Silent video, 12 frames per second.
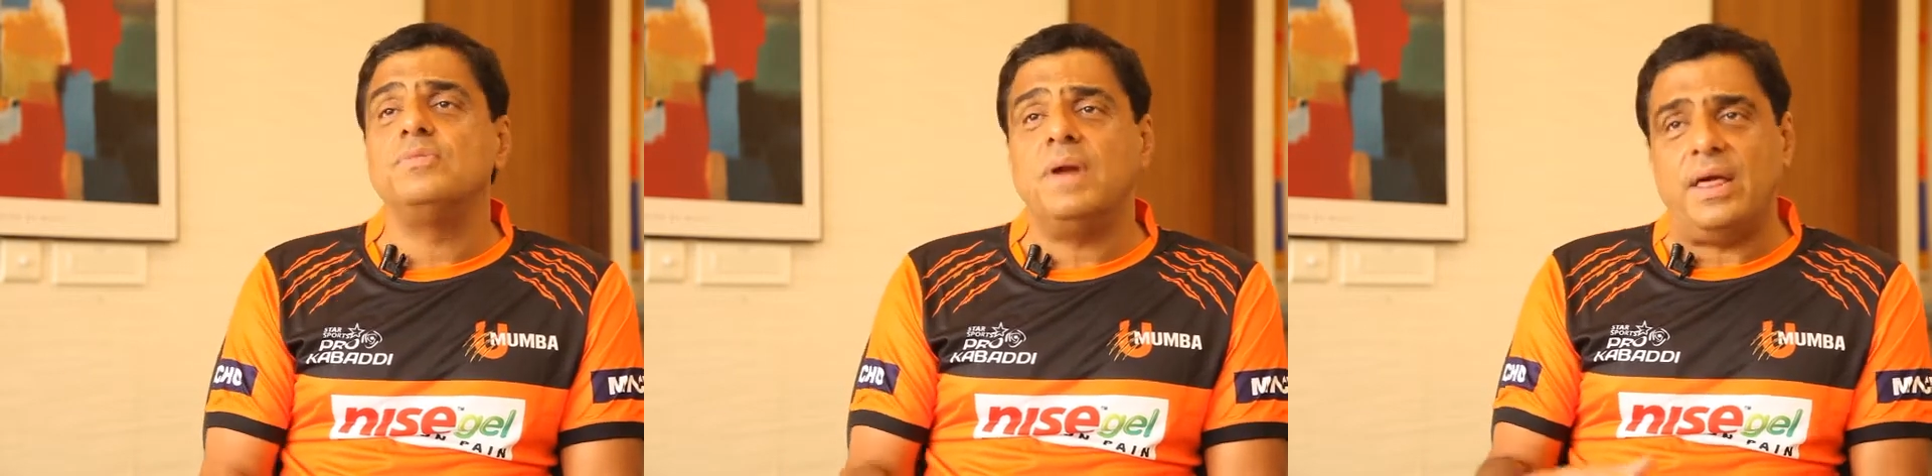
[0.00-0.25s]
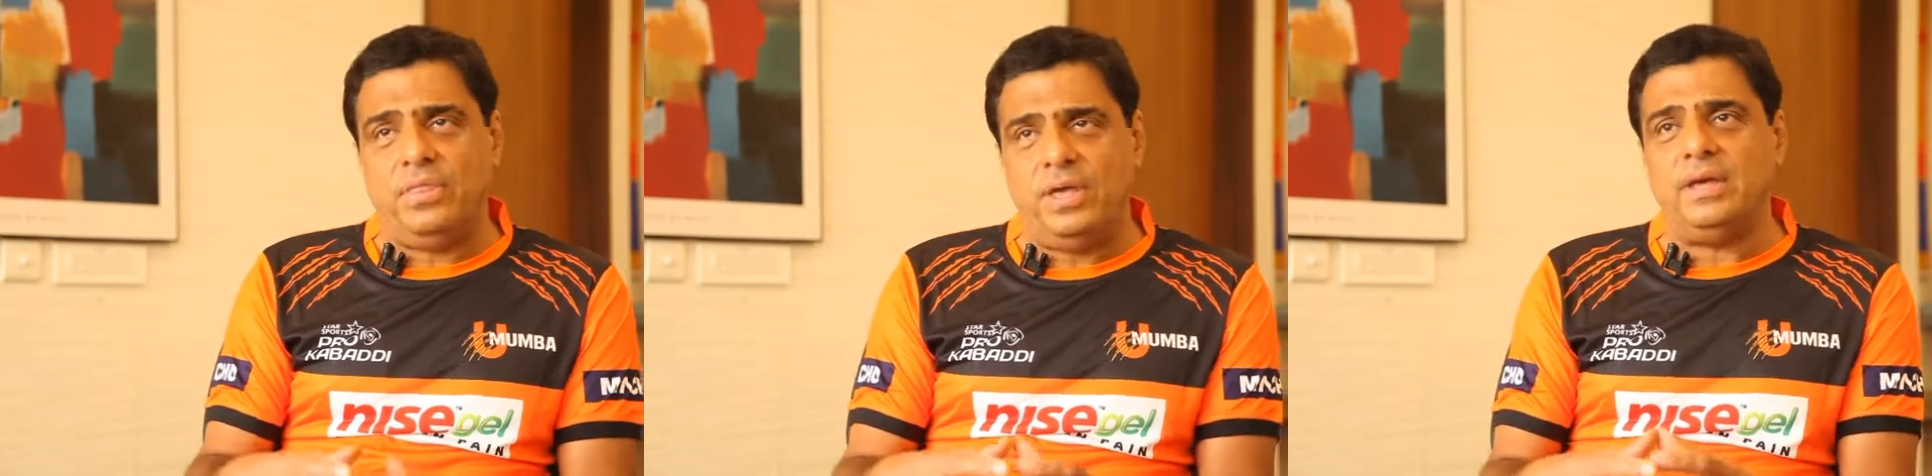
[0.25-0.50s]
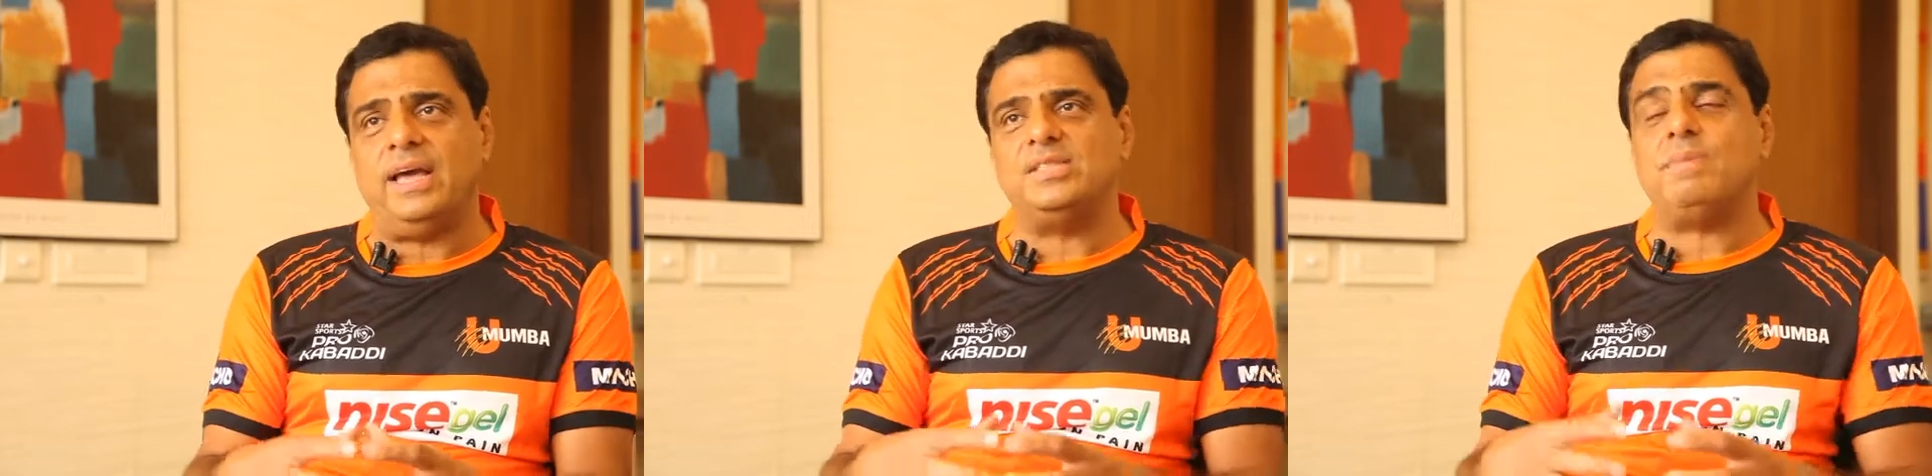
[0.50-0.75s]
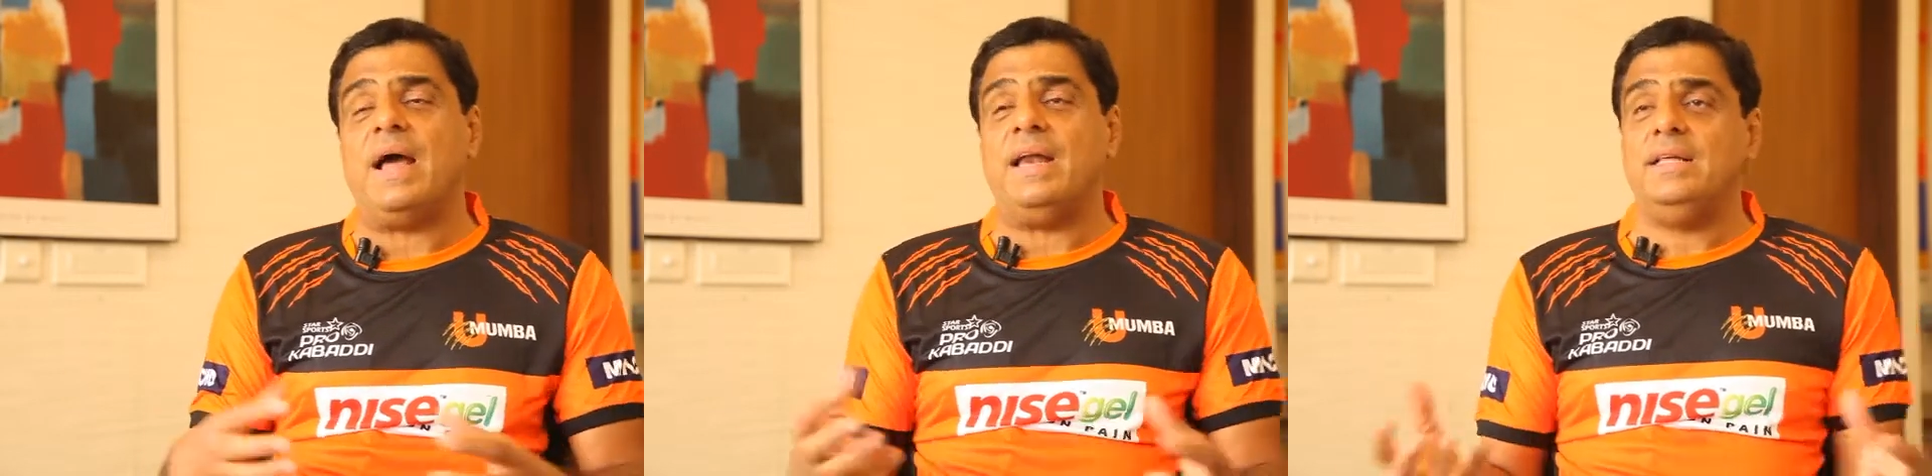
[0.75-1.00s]
but I think
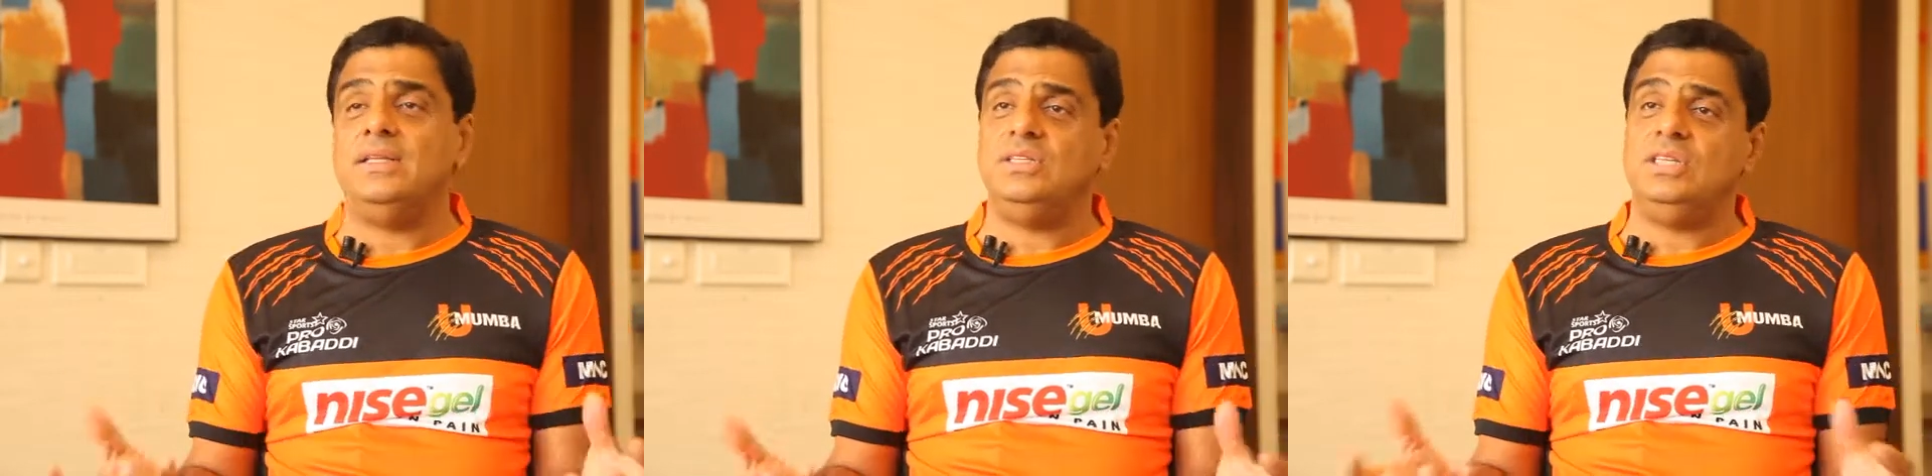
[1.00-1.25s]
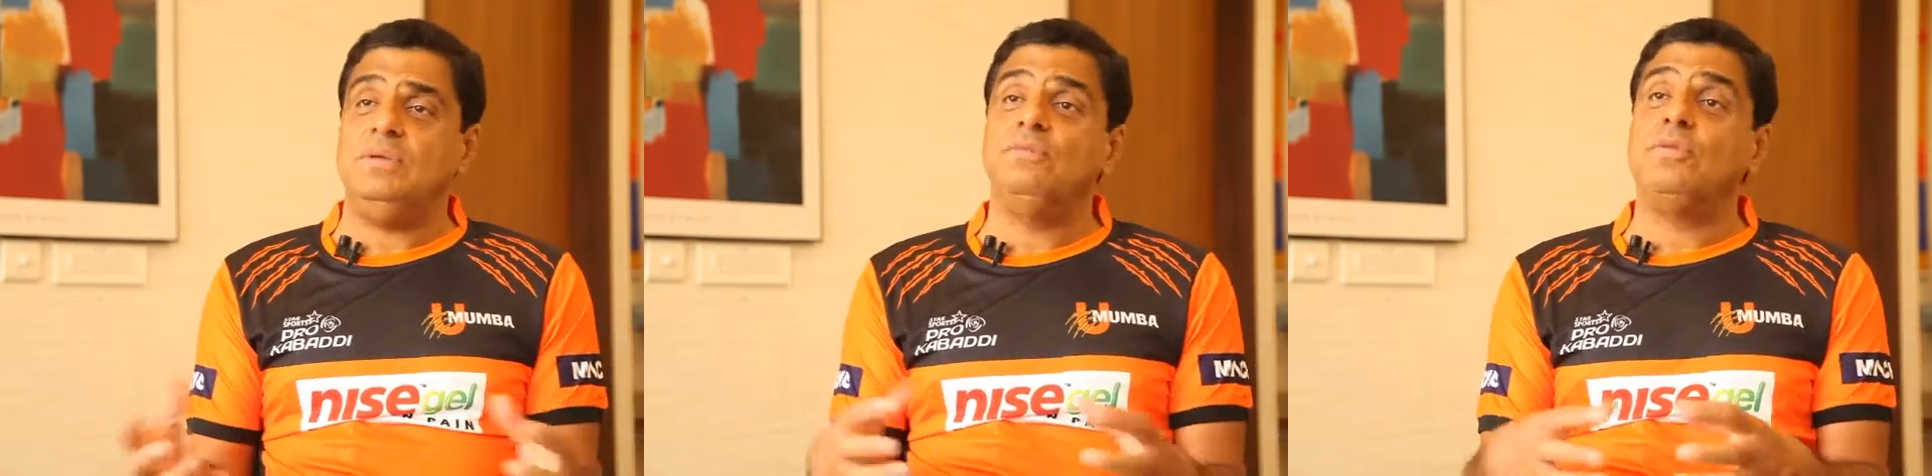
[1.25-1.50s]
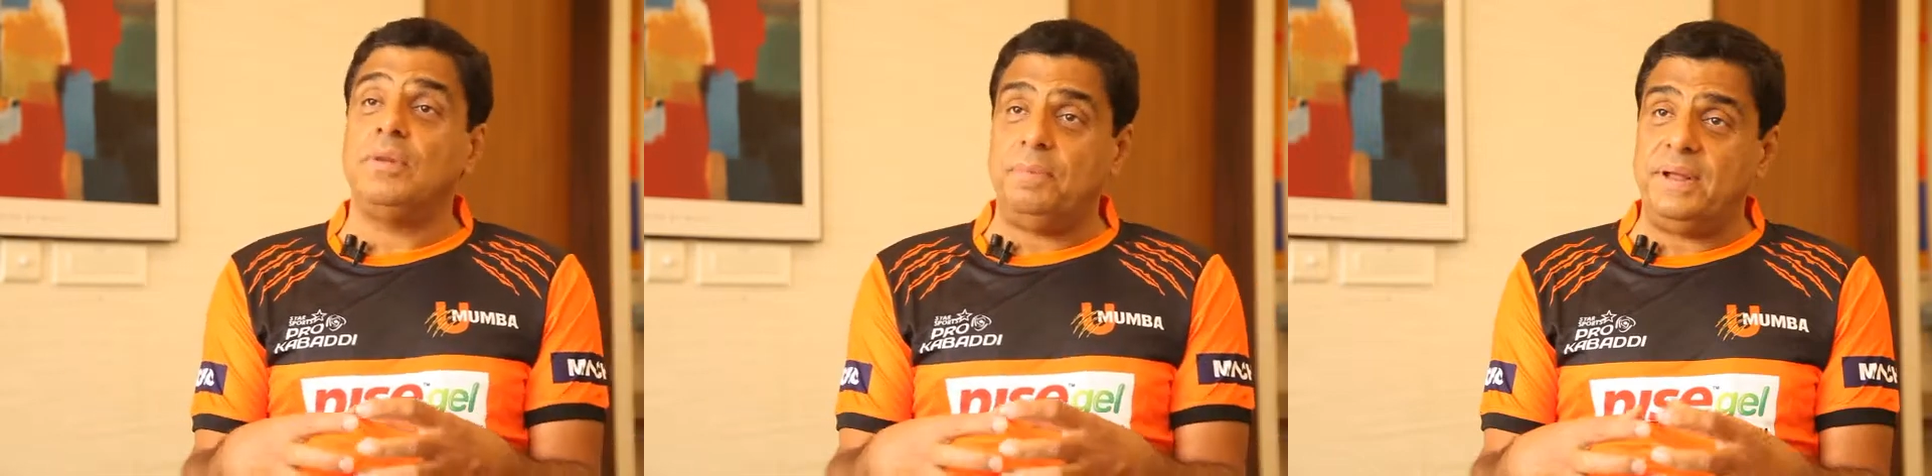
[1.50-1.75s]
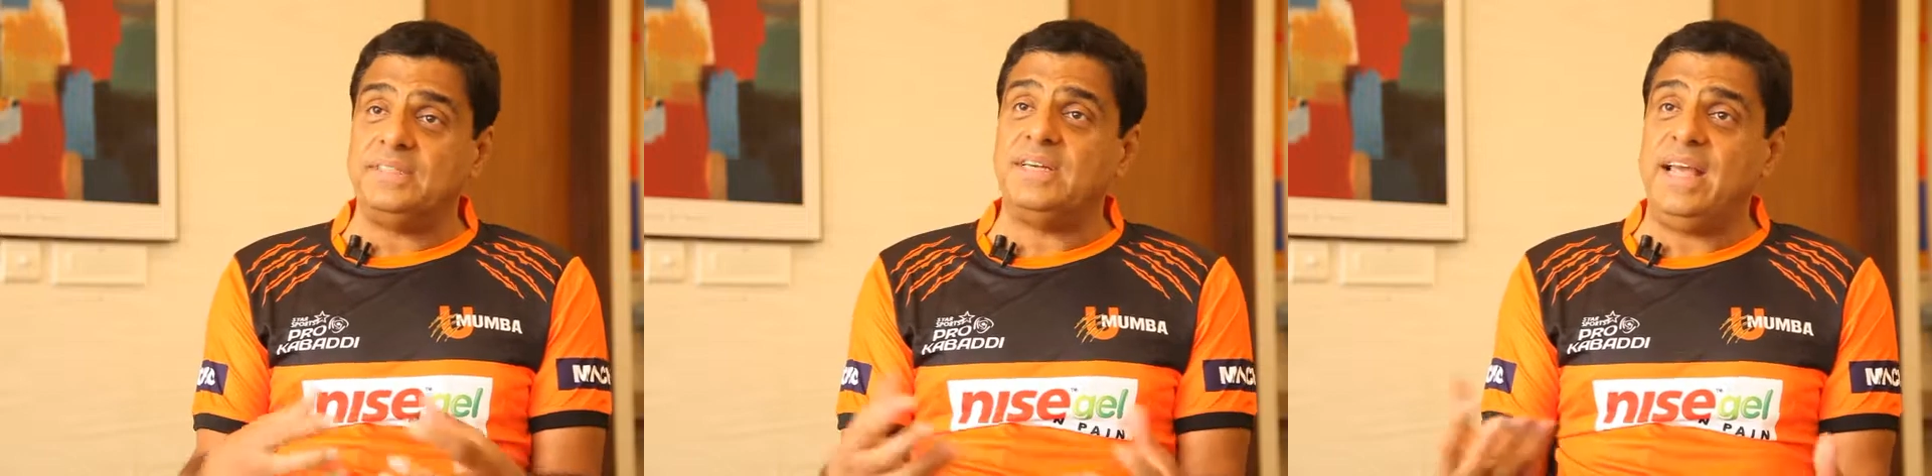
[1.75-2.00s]
expanding the team from the
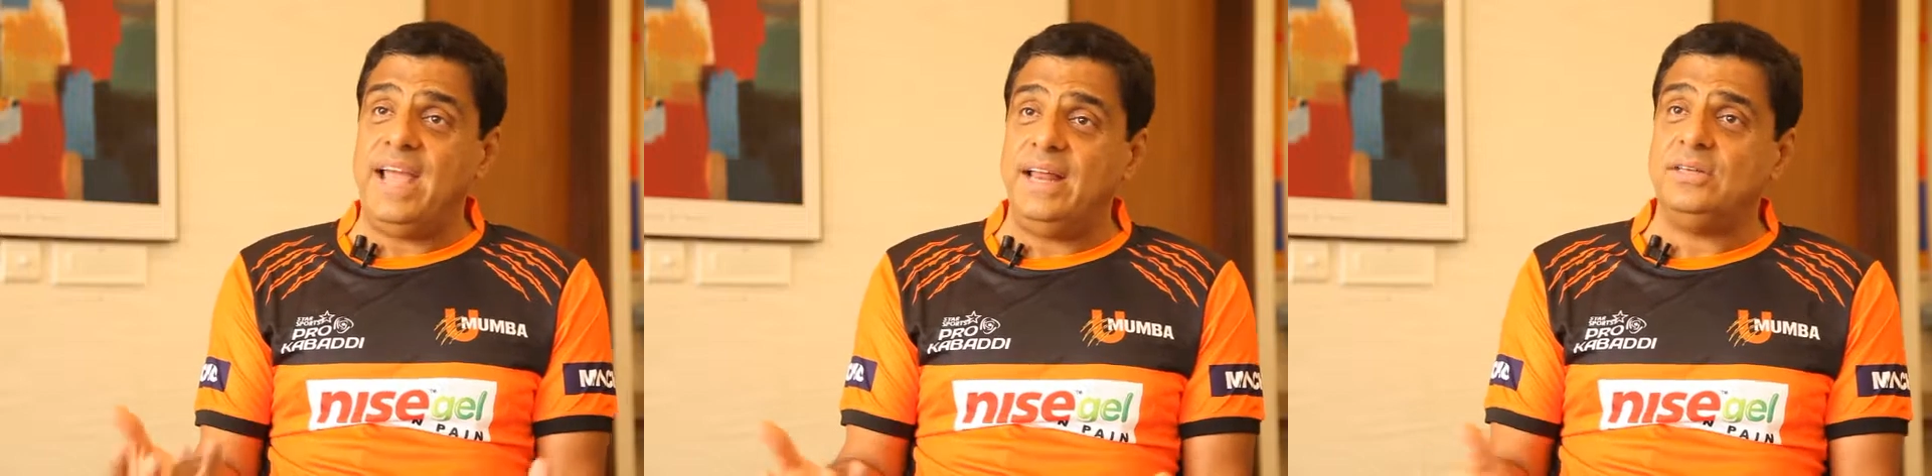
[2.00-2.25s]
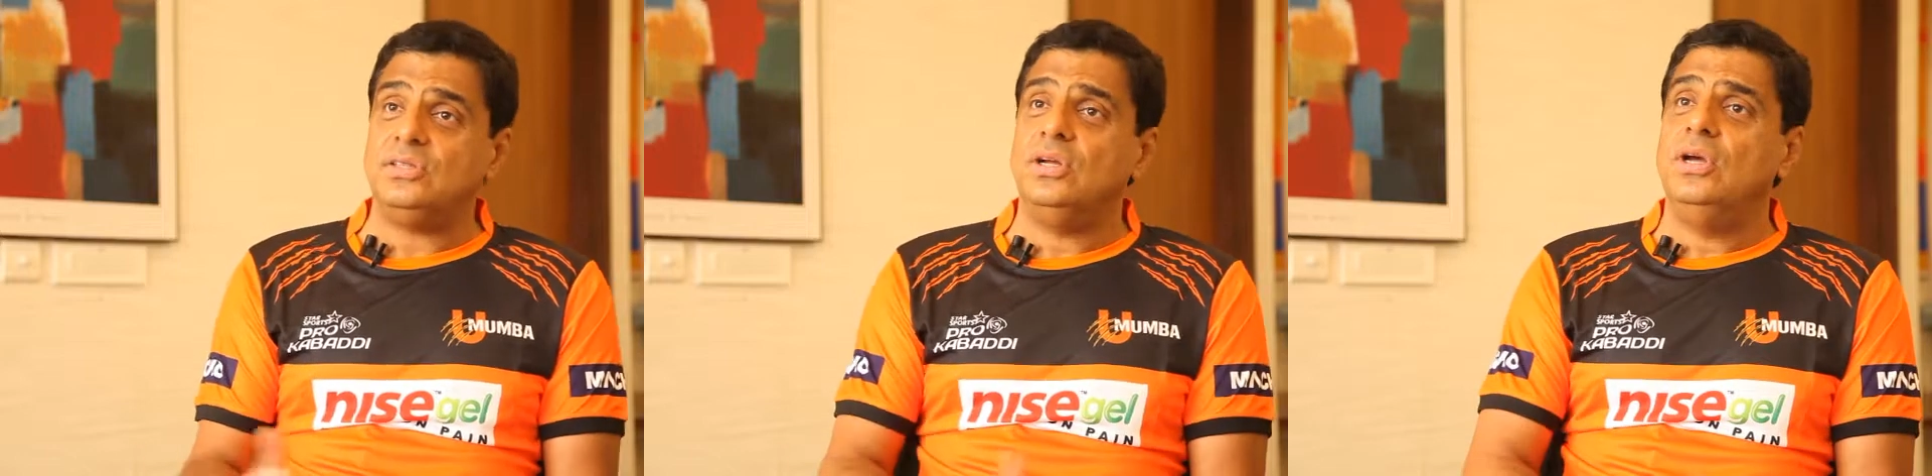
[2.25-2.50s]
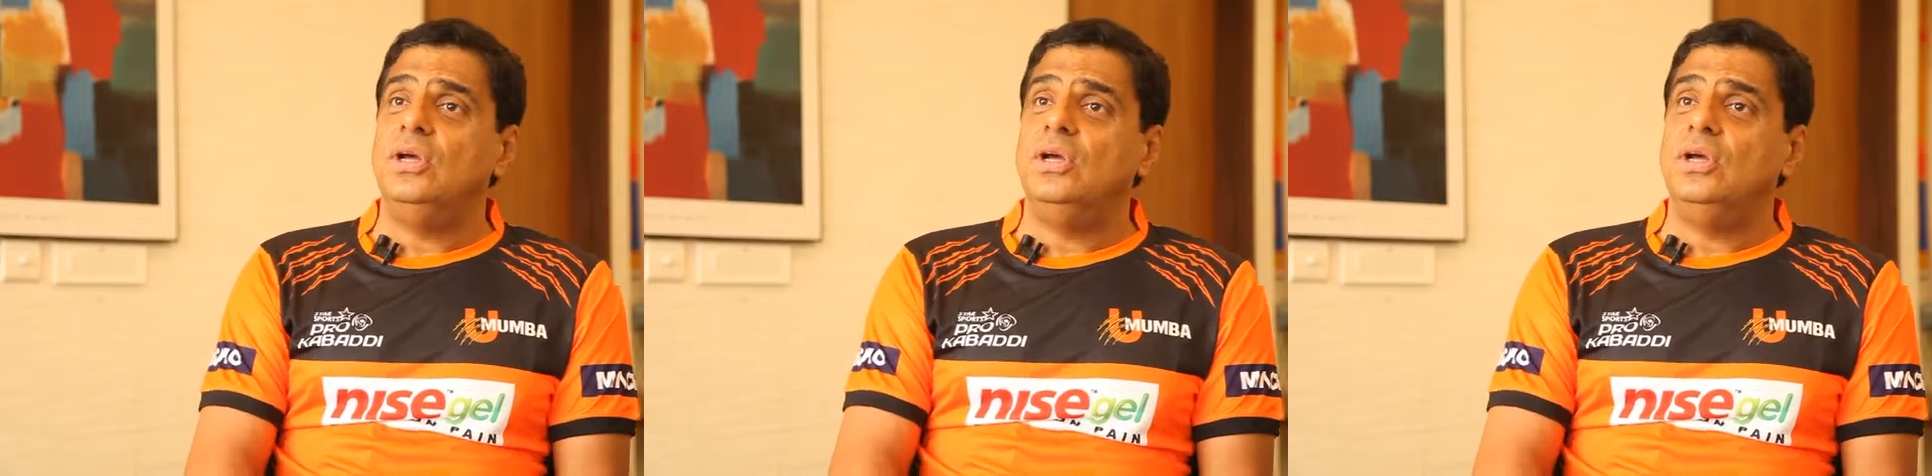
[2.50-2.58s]
present eight